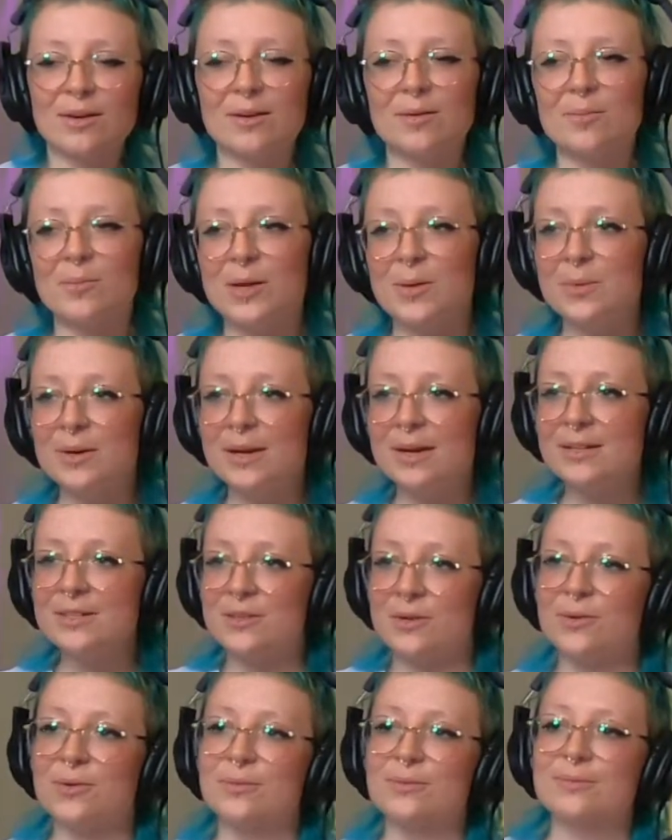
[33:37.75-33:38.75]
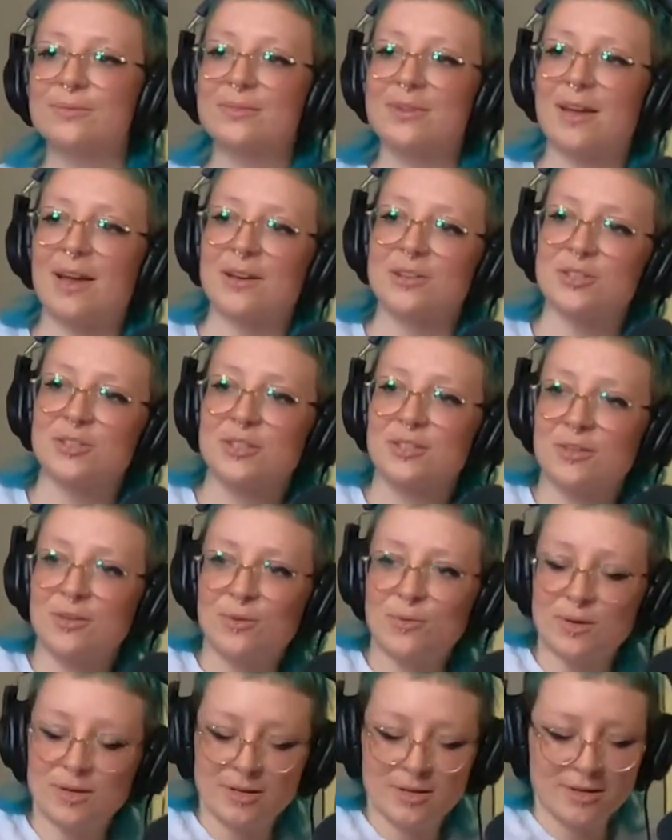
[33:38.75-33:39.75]
Maybe I don't actually know
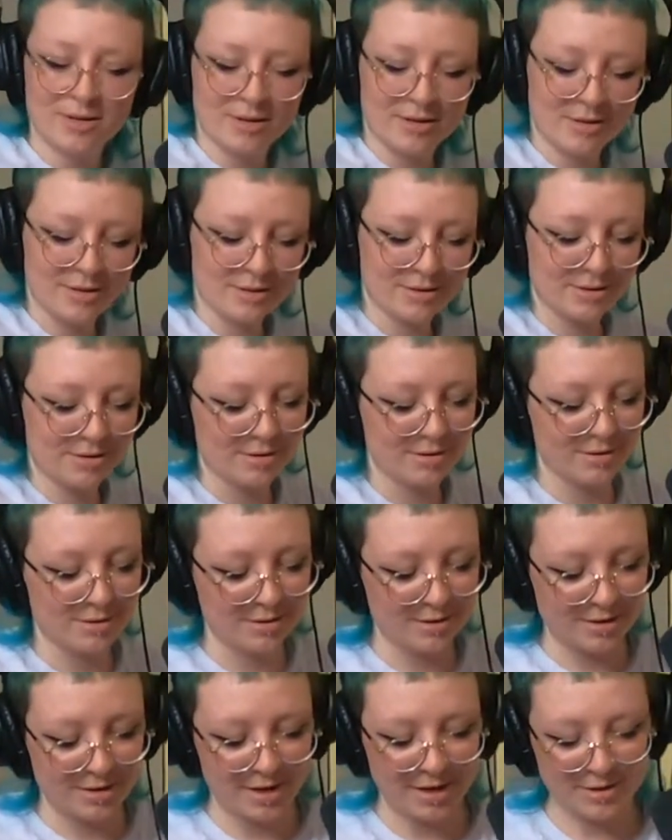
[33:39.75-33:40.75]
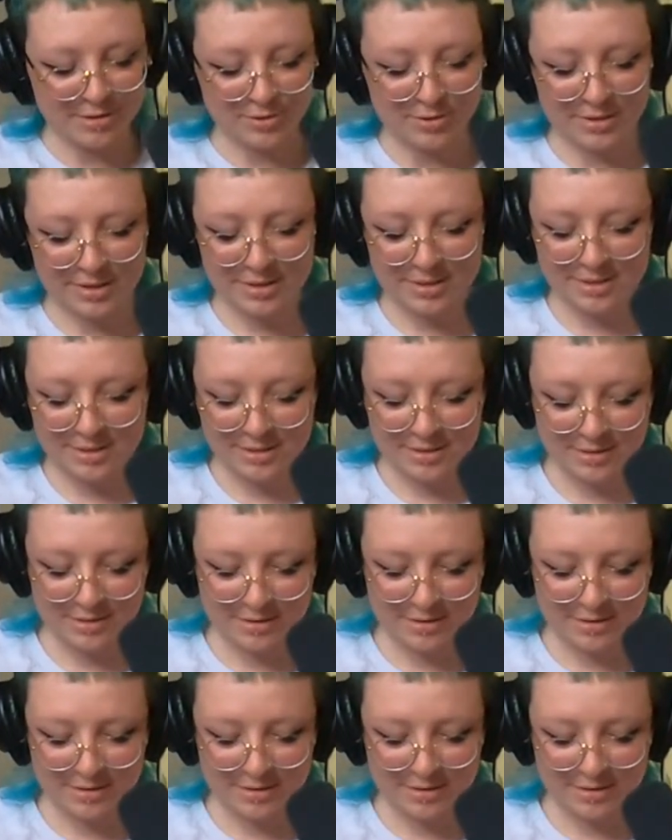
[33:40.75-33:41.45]
what her handle is.